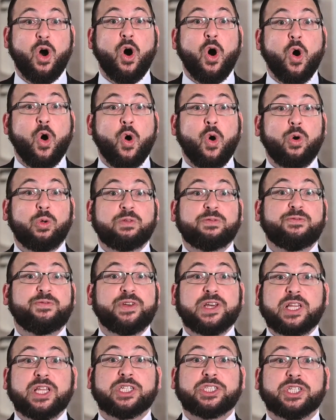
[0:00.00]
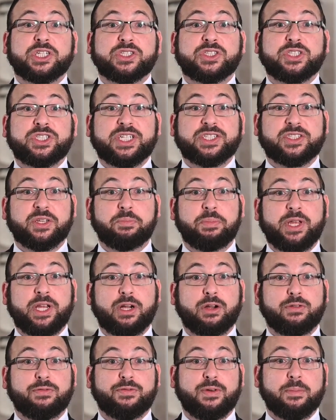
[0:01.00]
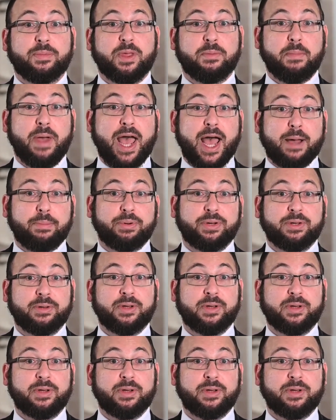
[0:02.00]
Whole villages disappeared from the map,